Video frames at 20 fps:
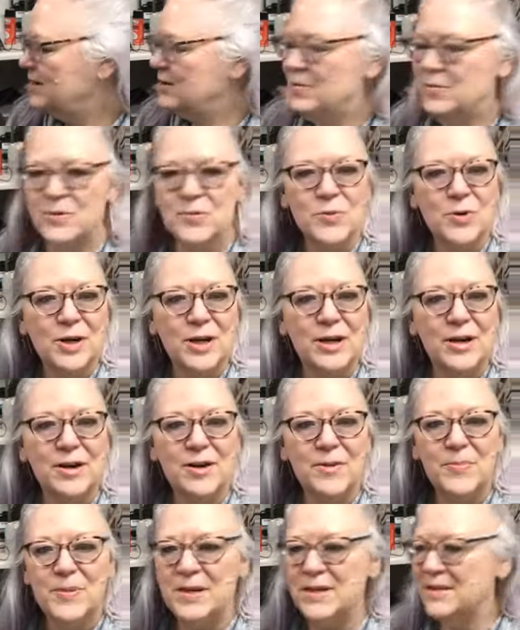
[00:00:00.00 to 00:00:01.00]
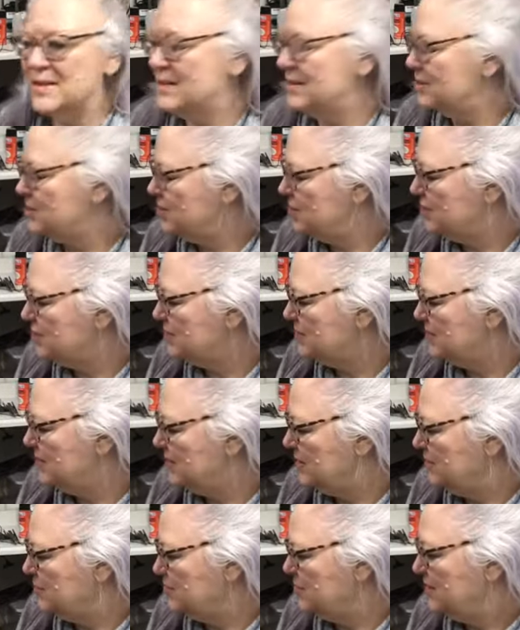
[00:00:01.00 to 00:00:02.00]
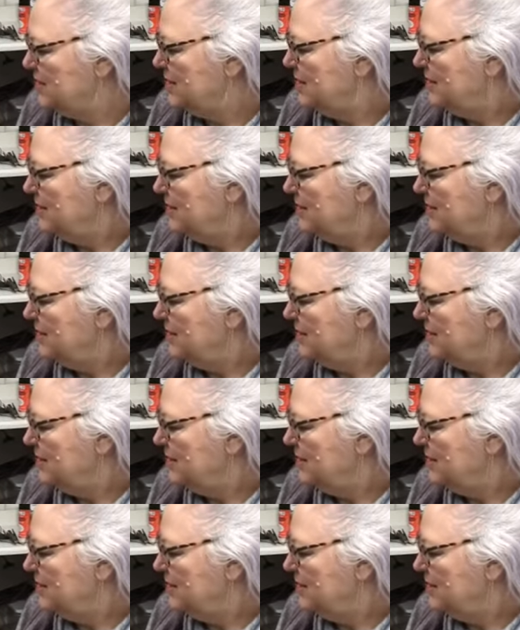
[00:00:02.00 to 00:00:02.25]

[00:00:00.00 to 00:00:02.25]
Helen was working on a piece that she just finished,